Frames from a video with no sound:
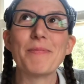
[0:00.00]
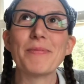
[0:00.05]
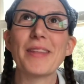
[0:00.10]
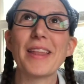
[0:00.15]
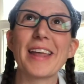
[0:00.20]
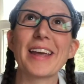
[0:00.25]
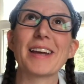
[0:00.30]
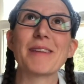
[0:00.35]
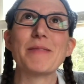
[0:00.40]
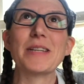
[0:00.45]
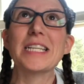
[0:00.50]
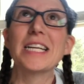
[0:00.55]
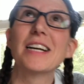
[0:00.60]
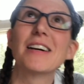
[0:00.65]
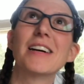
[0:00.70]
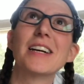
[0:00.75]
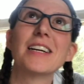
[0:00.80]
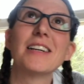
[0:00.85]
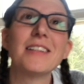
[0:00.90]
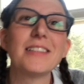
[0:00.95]
like
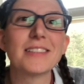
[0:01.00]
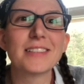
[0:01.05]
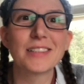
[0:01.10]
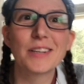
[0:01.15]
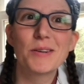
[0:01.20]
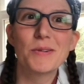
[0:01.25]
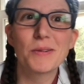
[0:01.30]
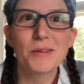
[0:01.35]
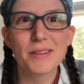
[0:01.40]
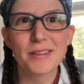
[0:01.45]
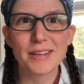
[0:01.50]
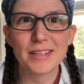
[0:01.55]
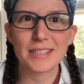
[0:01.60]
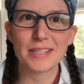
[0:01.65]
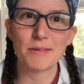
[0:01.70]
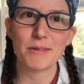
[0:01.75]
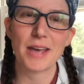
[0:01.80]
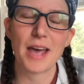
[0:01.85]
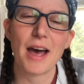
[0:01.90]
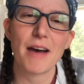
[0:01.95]
materials and cool things that
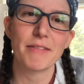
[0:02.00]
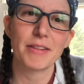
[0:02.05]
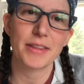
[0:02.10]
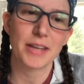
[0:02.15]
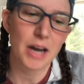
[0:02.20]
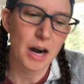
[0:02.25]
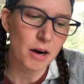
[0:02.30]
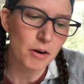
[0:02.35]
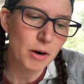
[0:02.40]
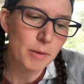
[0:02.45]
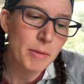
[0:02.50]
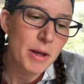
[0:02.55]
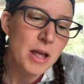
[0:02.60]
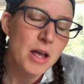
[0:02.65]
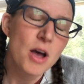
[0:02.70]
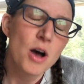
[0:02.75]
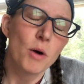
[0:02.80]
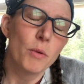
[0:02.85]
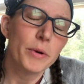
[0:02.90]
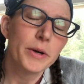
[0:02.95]
we have in the art room,
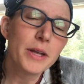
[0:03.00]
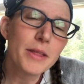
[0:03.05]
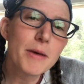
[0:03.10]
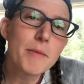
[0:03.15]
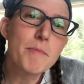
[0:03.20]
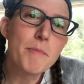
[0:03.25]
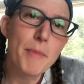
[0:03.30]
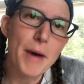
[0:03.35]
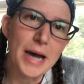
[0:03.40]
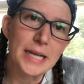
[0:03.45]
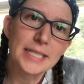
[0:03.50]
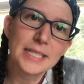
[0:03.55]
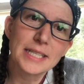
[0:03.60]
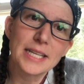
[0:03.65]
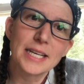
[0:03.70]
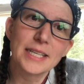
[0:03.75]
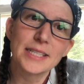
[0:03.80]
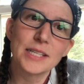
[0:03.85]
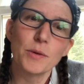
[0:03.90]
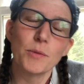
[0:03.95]
one of the best
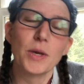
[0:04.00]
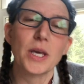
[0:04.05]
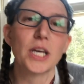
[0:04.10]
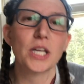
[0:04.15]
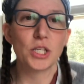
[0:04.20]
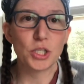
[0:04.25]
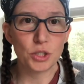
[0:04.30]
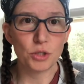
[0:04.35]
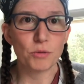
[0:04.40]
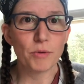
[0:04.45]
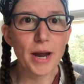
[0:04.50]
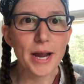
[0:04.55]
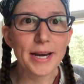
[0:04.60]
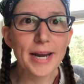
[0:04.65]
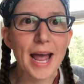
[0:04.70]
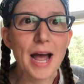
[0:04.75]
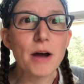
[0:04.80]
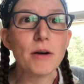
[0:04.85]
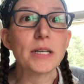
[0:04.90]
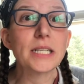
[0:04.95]
things that we can do right
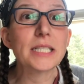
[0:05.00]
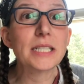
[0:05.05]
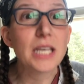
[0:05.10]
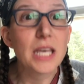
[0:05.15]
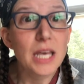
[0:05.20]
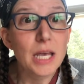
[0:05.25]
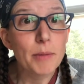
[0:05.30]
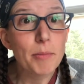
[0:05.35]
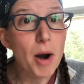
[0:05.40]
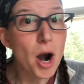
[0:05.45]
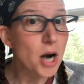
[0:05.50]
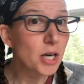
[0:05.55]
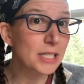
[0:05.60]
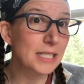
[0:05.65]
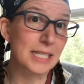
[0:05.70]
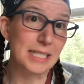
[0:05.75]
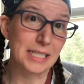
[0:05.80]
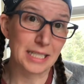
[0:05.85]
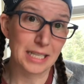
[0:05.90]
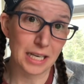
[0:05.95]
now is keep our
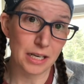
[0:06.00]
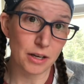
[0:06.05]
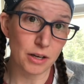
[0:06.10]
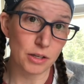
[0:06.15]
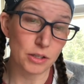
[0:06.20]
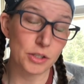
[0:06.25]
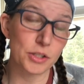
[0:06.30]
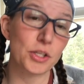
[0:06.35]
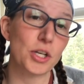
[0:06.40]
skills